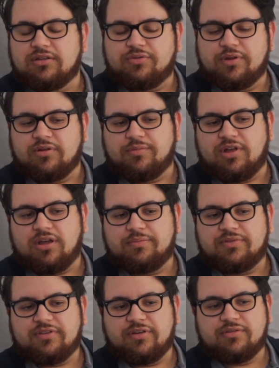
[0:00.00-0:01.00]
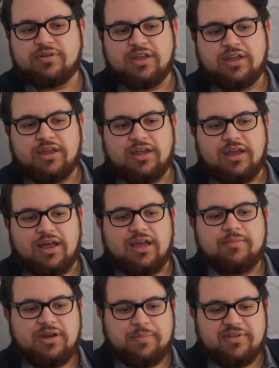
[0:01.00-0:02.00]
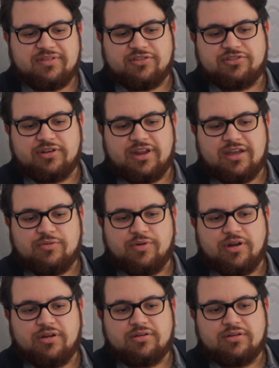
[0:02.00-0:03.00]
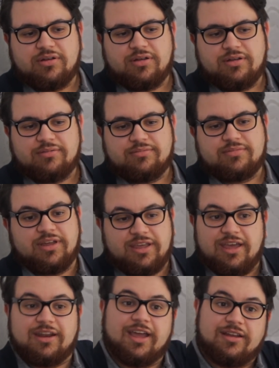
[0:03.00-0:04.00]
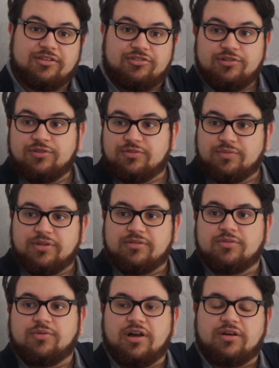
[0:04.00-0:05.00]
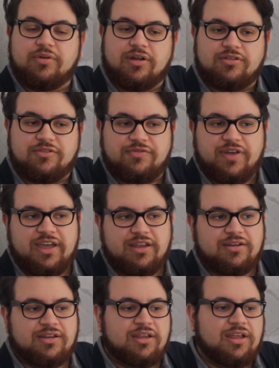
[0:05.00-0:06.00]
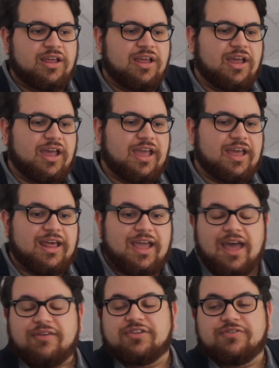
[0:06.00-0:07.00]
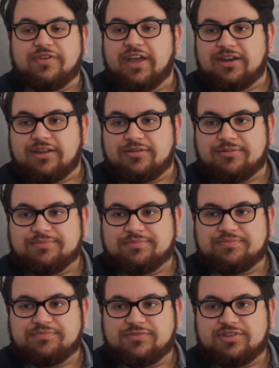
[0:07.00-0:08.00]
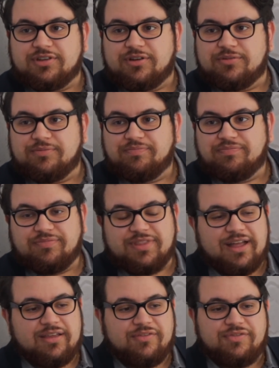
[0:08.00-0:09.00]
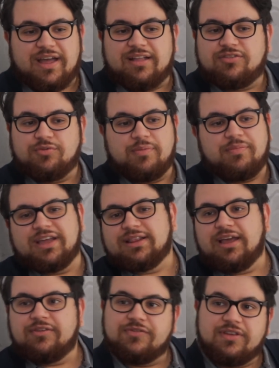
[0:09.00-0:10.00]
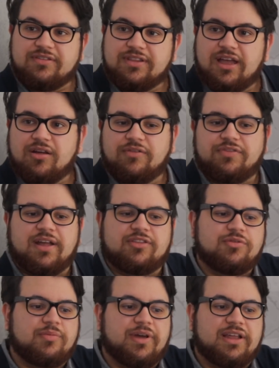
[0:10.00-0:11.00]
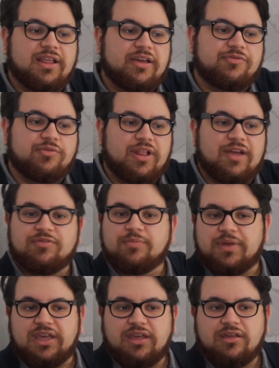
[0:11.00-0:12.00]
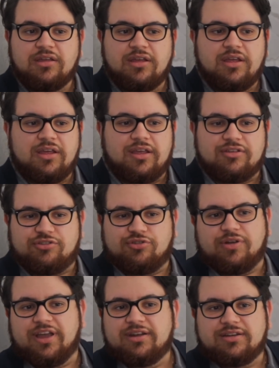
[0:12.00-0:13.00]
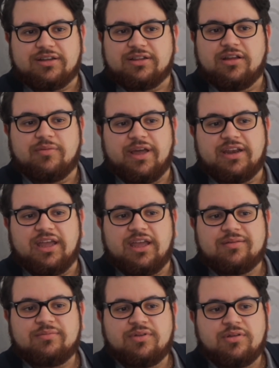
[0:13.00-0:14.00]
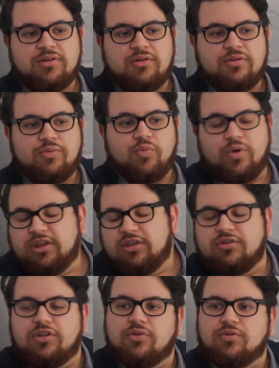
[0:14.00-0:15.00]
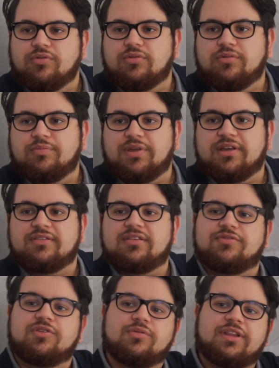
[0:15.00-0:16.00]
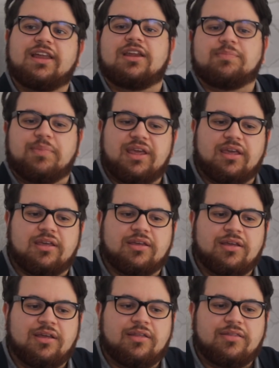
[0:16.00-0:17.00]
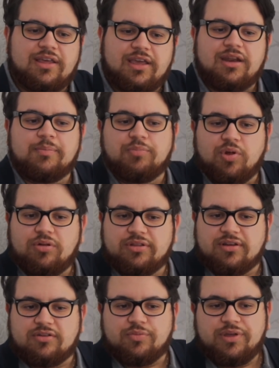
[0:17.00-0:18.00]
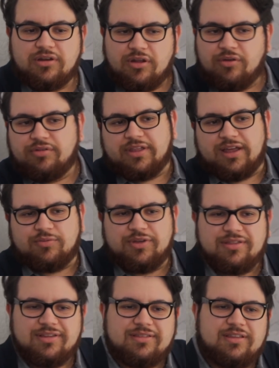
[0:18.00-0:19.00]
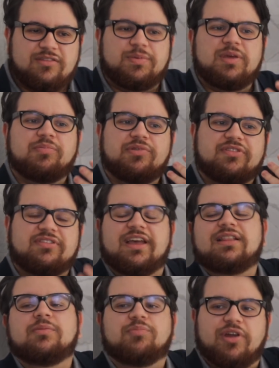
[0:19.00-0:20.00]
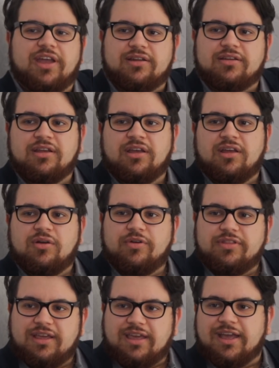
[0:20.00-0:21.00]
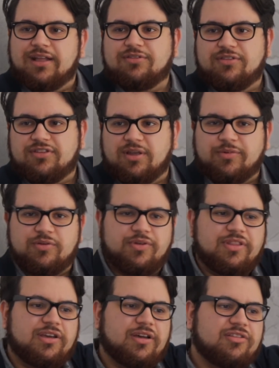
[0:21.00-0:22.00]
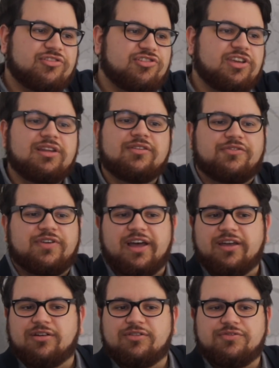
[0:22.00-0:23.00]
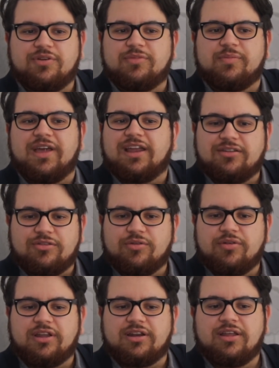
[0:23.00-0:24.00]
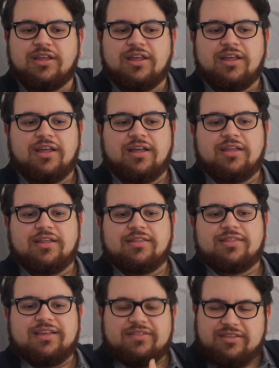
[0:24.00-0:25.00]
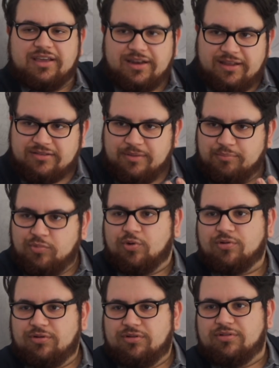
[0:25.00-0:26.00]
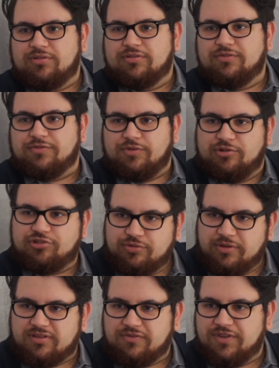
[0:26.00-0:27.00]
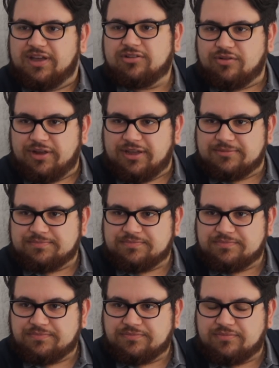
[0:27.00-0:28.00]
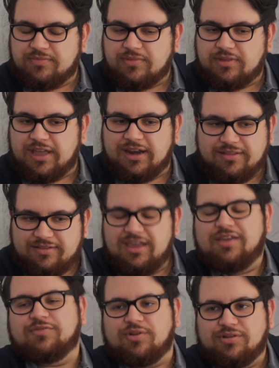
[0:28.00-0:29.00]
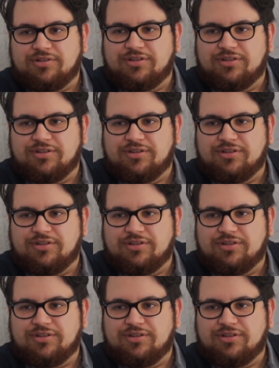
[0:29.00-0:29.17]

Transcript: a Twitter mob. So I'm in a position now where, again, I had to choose whether to walk away or to fight, and I have to fight it. So that if that's what my life is now, if that's what my life will ever be, is trying to clear my name, what do you do? Because if you let it be, they get emboldened. We know that. These people celebrate when they cancel someone, when they got Gina fired from The Mandalorian. They see it as a moral, virtuous victory, and it's evil.